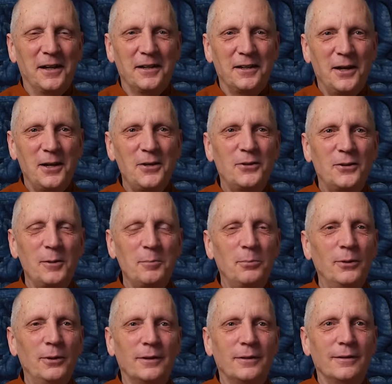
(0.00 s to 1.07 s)
Nicely
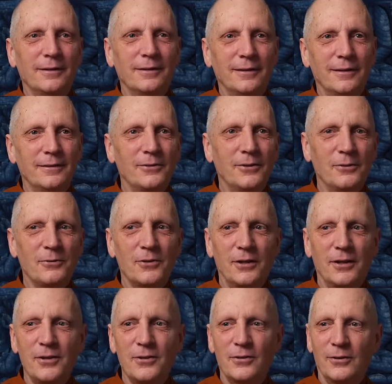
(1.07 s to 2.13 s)
put. That was a
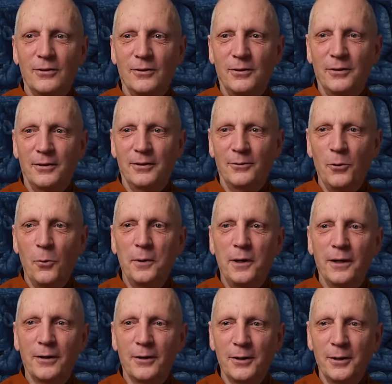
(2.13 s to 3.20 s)
nice uh,
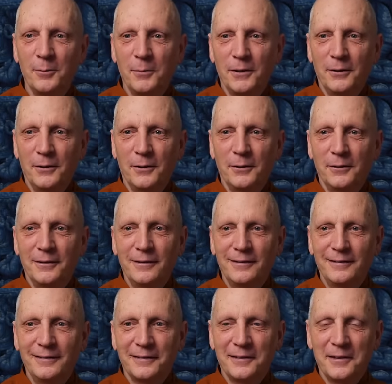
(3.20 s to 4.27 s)
opening argument there, you
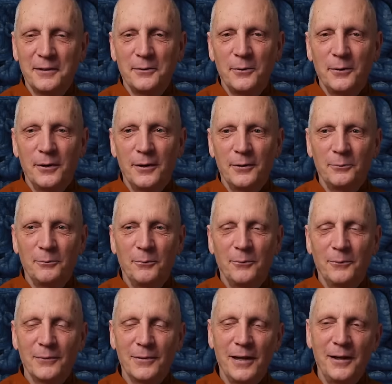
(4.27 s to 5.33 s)
know.
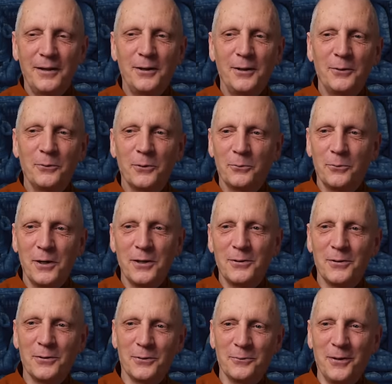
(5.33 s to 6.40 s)
Tie it in with
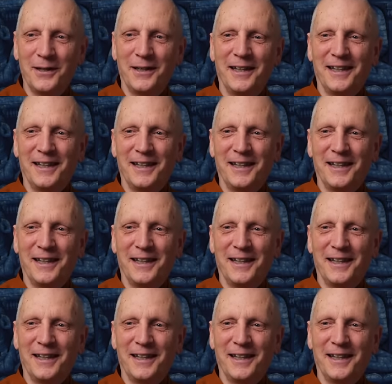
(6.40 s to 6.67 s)
racism.